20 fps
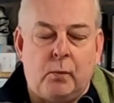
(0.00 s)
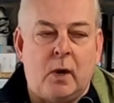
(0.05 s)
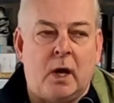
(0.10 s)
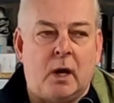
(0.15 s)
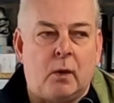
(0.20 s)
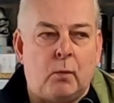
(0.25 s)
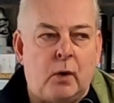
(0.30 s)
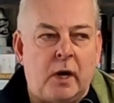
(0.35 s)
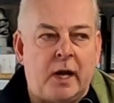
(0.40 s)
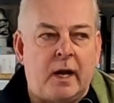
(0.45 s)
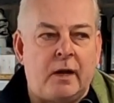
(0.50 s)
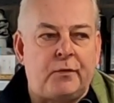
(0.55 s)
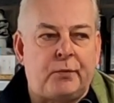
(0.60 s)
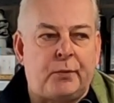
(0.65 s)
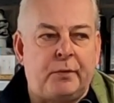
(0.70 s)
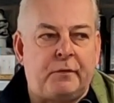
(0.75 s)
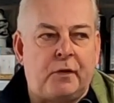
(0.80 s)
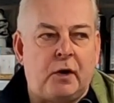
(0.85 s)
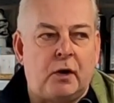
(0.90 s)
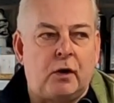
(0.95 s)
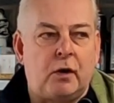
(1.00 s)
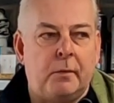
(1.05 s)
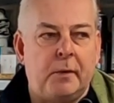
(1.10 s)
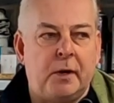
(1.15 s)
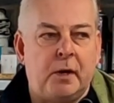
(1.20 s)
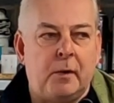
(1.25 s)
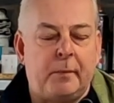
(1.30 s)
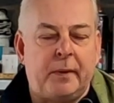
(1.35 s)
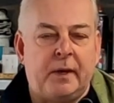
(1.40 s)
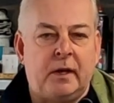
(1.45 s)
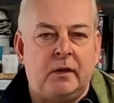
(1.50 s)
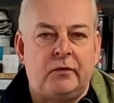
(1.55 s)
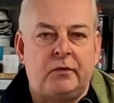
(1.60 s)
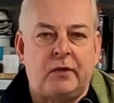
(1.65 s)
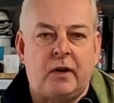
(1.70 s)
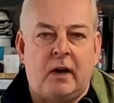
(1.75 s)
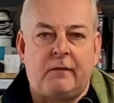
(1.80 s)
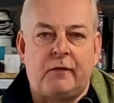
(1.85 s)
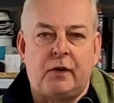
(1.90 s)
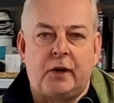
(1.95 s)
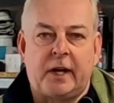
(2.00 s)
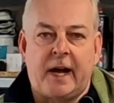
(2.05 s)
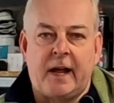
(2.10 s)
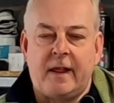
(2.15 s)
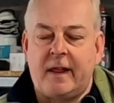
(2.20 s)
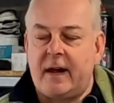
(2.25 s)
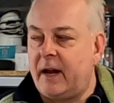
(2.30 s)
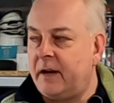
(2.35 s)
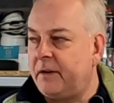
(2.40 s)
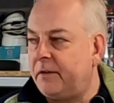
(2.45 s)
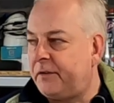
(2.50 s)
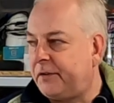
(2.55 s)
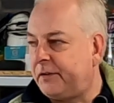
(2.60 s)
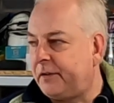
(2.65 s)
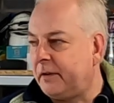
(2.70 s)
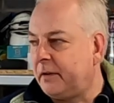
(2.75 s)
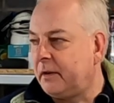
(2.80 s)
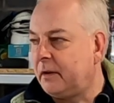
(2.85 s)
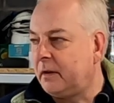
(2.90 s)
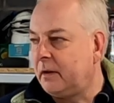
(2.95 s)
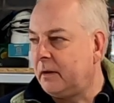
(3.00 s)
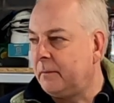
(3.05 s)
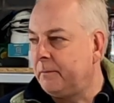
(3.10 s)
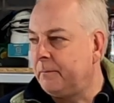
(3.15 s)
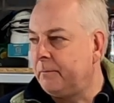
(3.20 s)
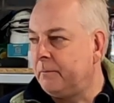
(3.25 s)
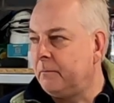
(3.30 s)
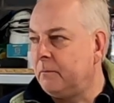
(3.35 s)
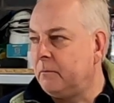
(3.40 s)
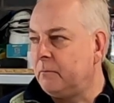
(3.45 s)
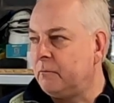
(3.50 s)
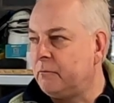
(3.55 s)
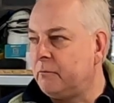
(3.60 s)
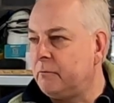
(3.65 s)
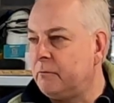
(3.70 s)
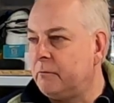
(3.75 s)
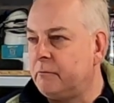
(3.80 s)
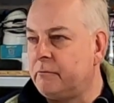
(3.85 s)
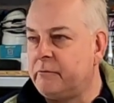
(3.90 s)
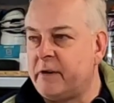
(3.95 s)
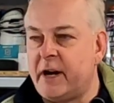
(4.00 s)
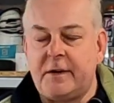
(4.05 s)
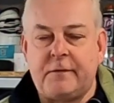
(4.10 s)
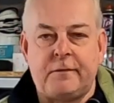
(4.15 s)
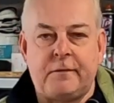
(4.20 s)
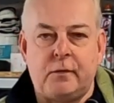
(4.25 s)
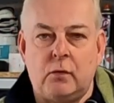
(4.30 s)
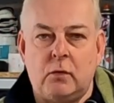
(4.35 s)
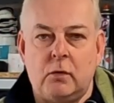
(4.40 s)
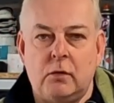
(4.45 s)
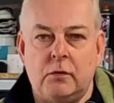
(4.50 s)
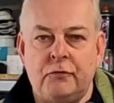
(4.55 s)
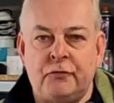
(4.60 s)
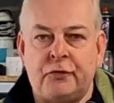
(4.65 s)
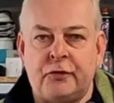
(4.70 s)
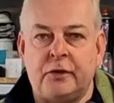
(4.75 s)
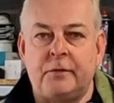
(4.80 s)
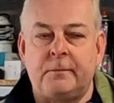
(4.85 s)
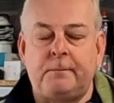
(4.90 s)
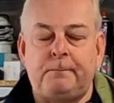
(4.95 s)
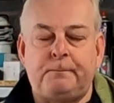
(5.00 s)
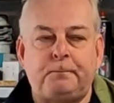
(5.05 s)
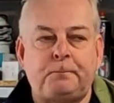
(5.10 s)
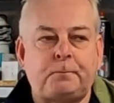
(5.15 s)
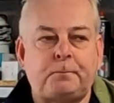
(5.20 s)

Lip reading: Well, what else we've got coming up is I've got to get that red 400